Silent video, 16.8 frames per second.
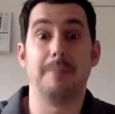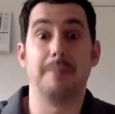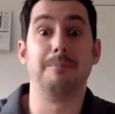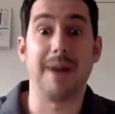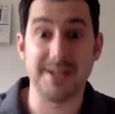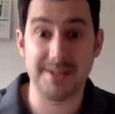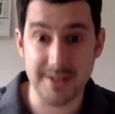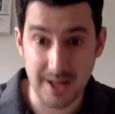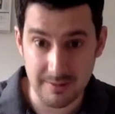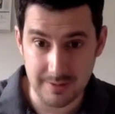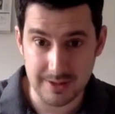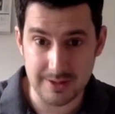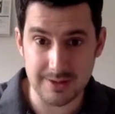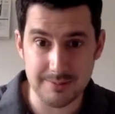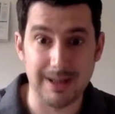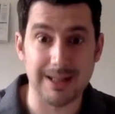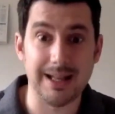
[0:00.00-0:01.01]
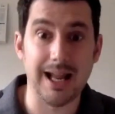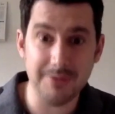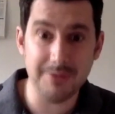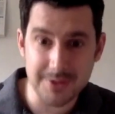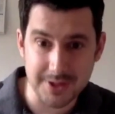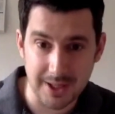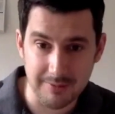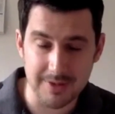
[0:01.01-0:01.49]
my savings, my life
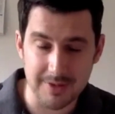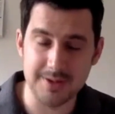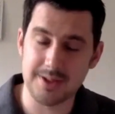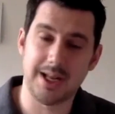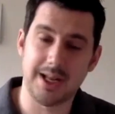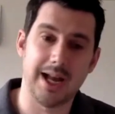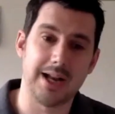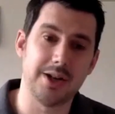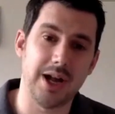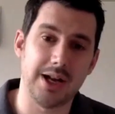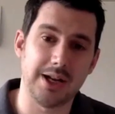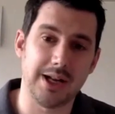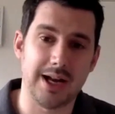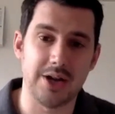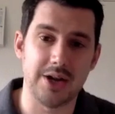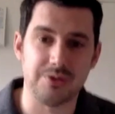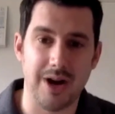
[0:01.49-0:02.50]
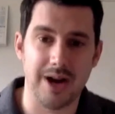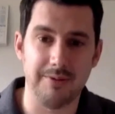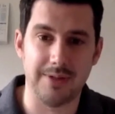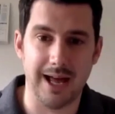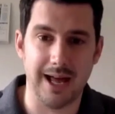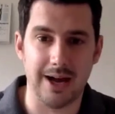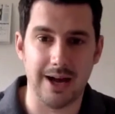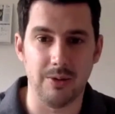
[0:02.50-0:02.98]
savings, and kind of drive
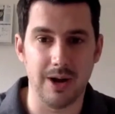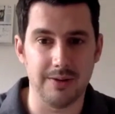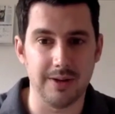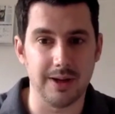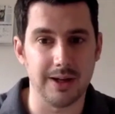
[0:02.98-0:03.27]
that out?